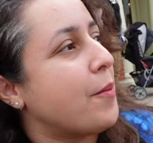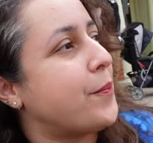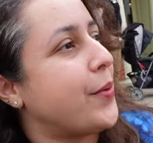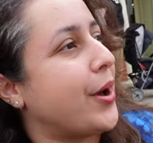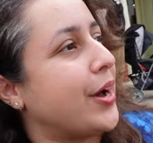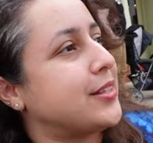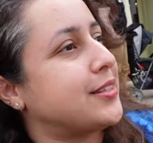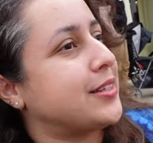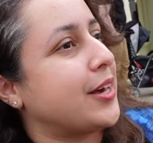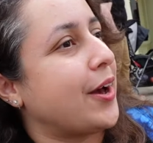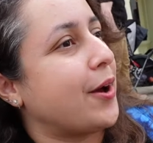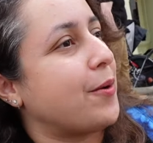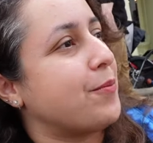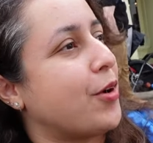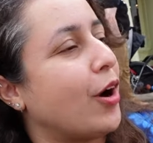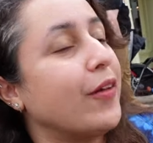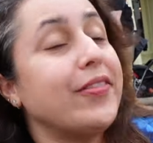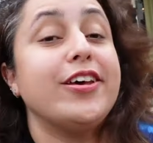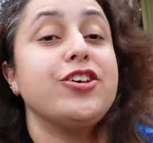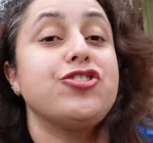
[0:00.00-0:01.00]
but
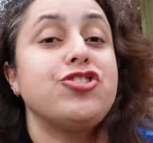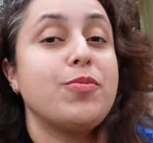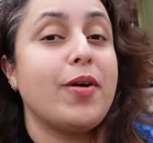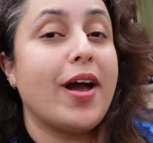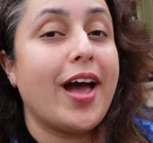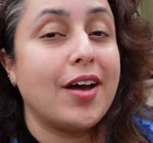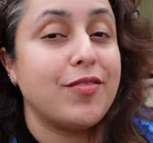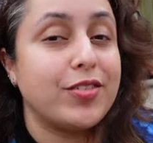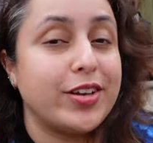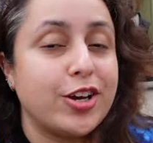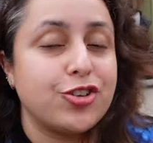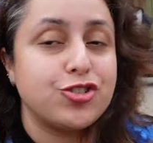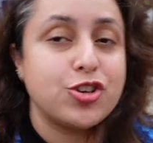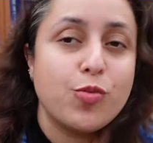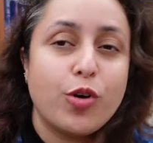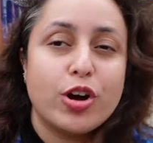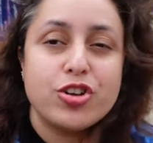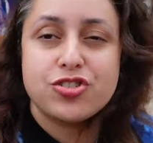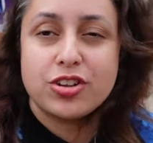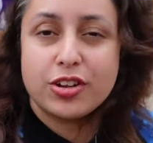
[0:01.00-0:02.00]
um, on this trip I haven't
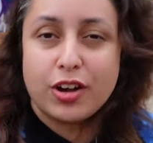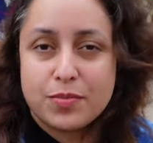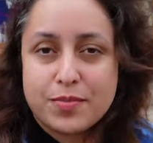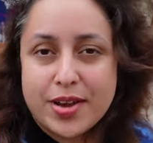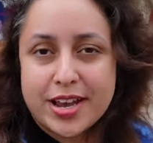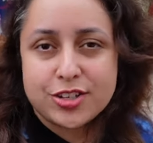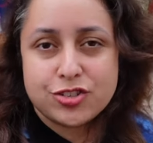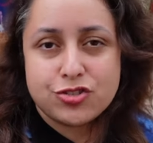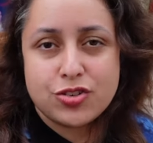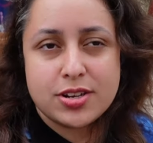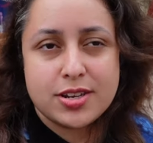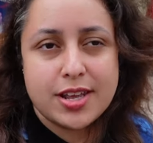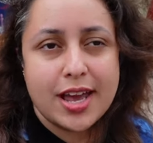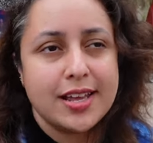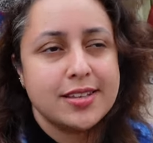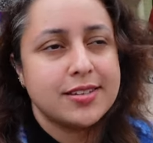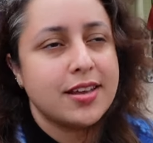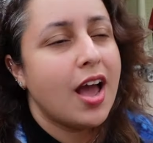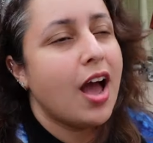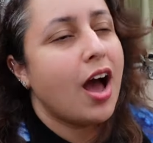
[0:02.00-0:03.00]
actually watched it on Main Street
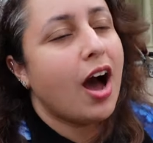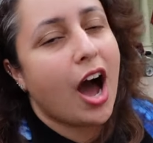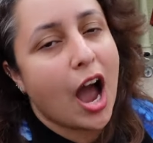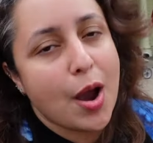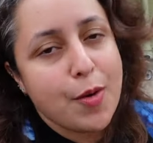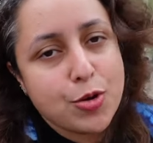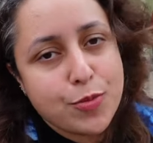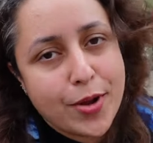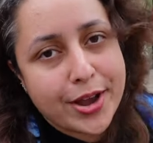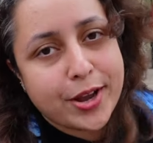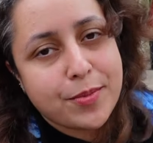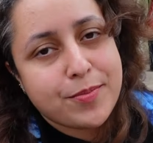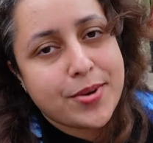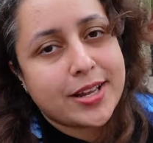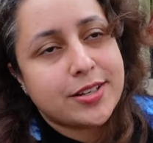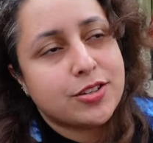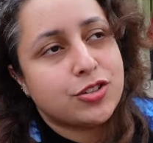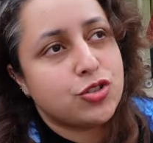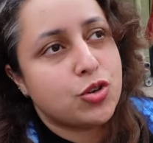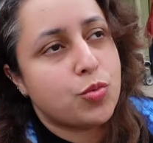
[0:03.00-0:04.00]
yet. I would
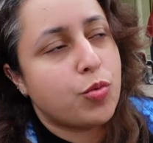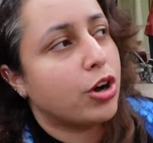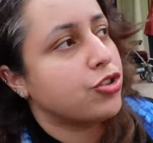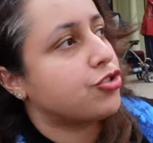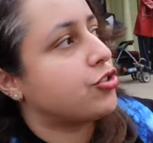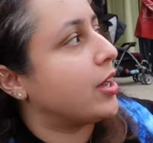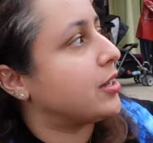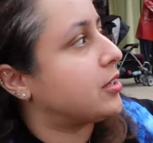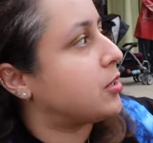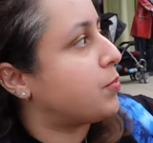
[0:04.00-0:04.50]
recommend to watch it